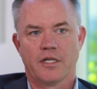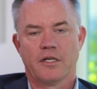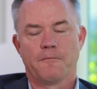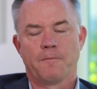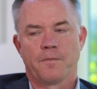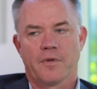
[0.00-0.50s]

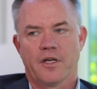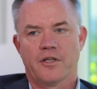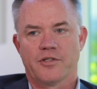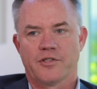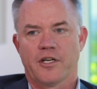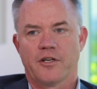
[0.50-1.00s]
and
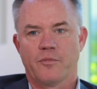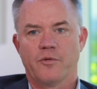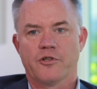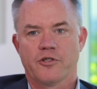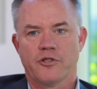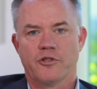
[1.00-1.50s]
decided we
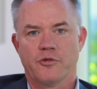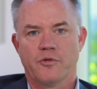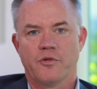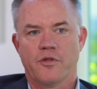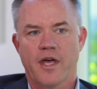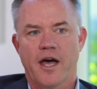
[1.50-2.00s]
should do
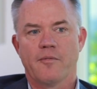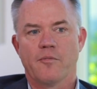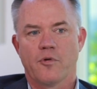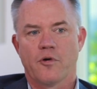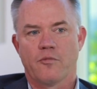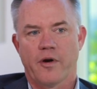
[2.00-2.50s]
that
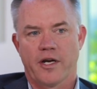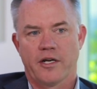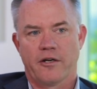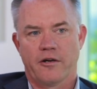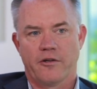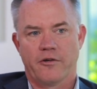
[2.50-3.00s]
more
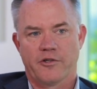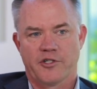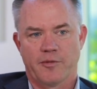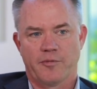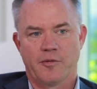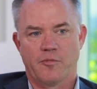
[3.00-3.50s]
regularly or
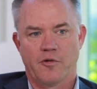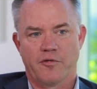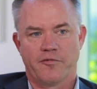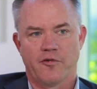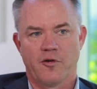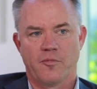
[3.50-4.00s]
something more
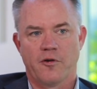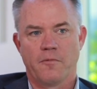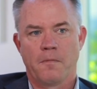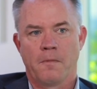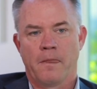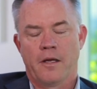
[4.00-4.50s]
formal.